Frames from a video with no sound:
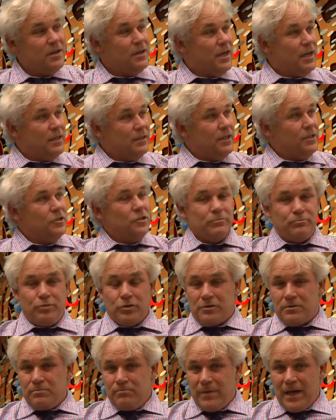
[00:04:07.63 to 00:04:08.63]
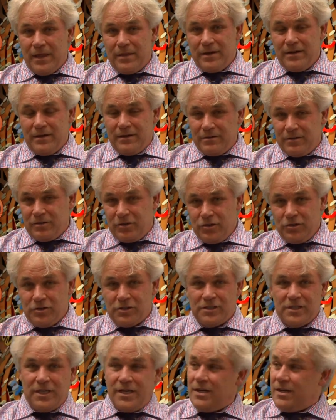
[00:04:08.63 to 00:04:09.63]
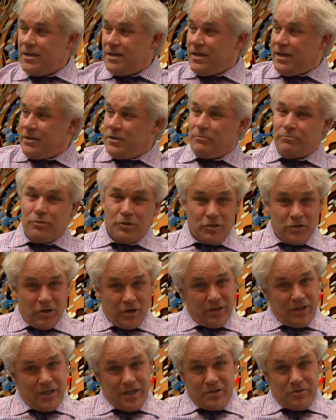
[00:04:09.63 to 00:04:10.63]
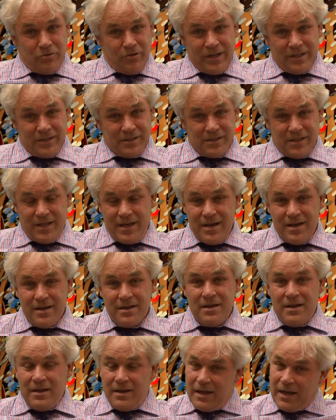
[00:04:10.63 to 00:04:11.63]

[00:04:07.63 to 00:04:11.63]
and then you put Mother Goose here, and you put Konrad Lorenz there,